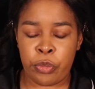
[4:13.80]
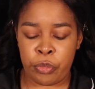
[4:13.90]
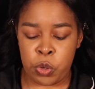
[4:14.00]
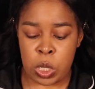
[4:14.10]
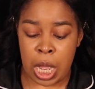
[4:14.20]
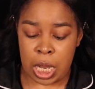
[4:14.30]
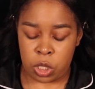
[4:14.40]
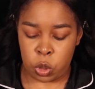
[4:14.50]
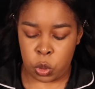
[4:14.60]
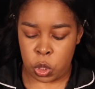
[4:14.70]
for
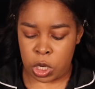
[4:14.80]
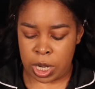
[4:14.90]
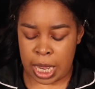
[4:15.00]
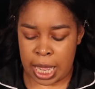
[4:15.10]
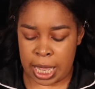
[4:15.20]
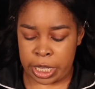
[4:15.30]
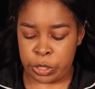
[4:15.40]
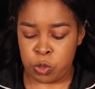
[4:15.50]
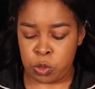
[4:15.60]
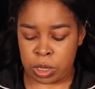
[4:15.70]
contour, I
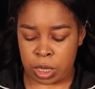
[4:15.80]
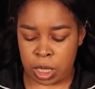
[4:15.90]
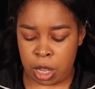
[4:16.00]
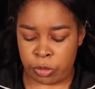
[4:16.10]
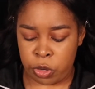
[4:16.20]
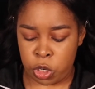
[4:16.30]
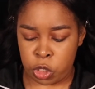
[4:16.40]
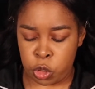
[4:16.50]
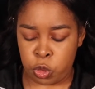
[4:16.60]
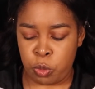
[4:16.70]
use the CoverGirl
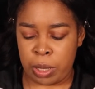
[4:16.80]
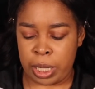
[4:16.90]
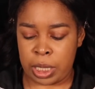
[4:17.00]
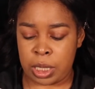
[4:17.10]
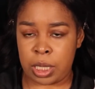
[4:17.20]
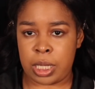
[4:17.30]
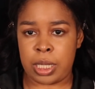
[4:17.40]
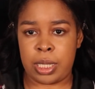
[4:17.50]
True Blend in